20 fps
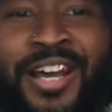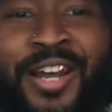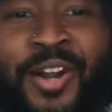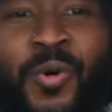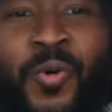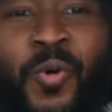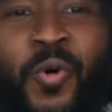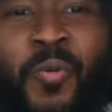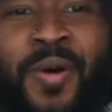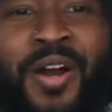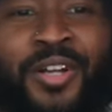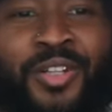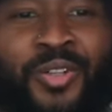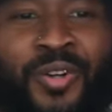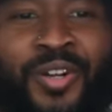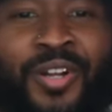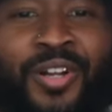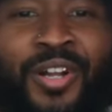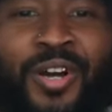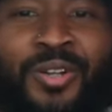I don't want my
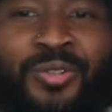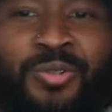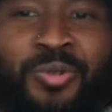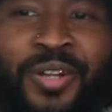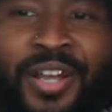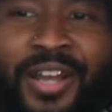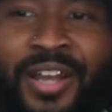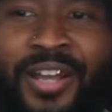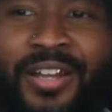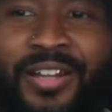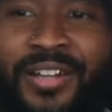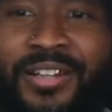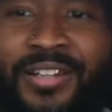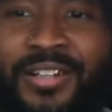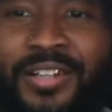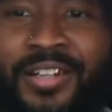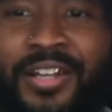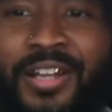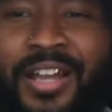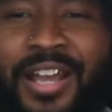daughter to go through that.
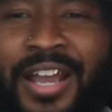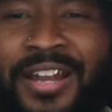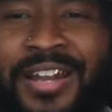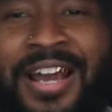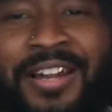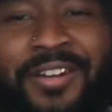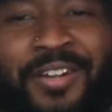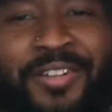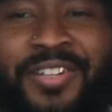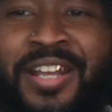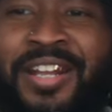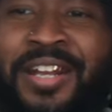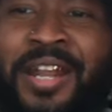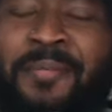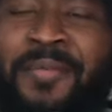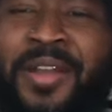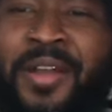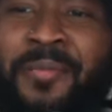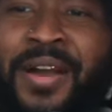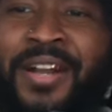Gotcha. And not to say
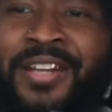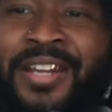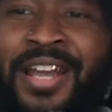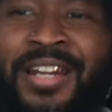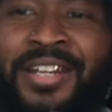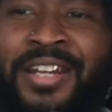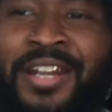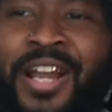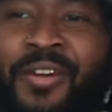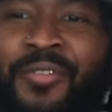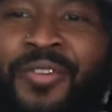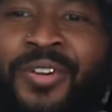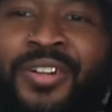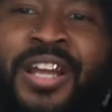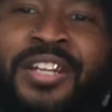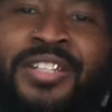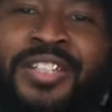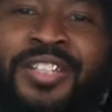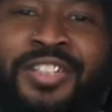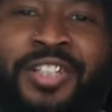that me and my dad didn't have a
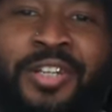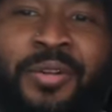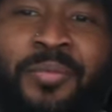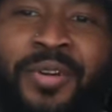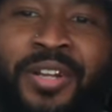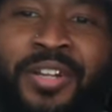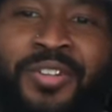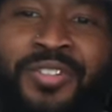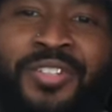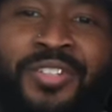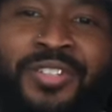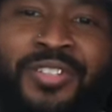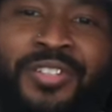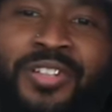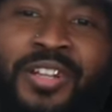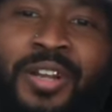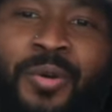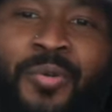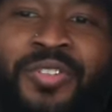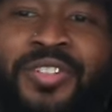relationship, but it's just
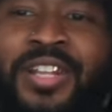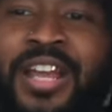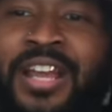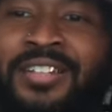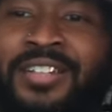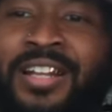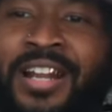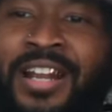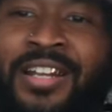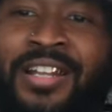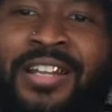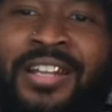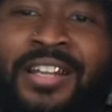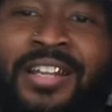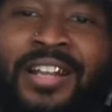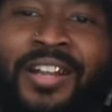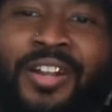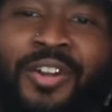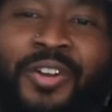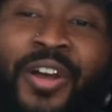it was things that I
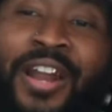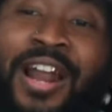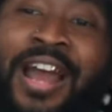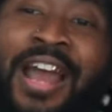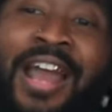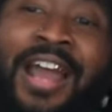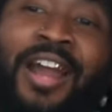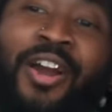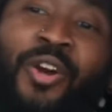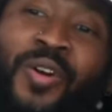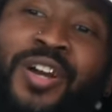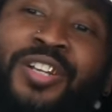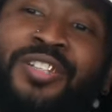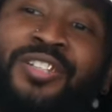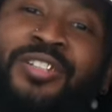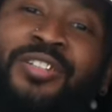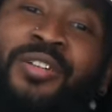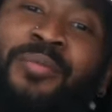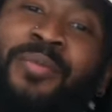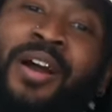needed that I had
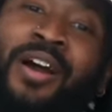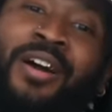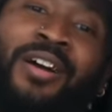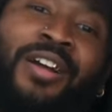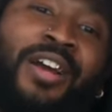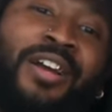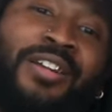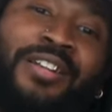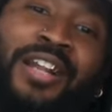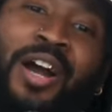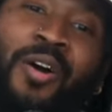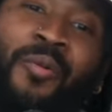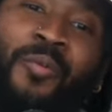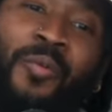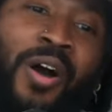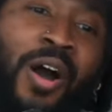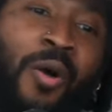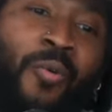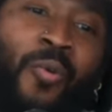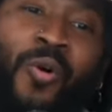questions about that I,
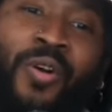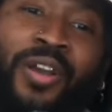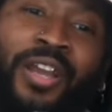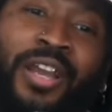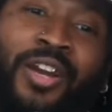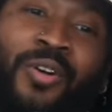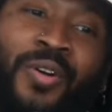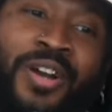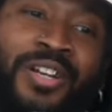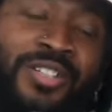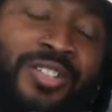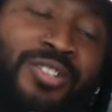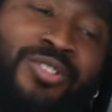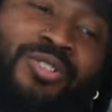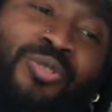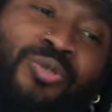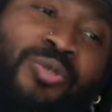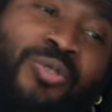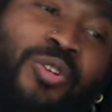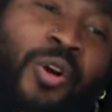I won't get questions
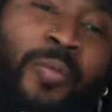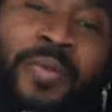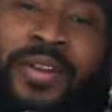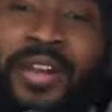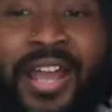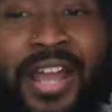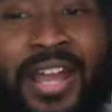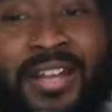to. I mean, yeah.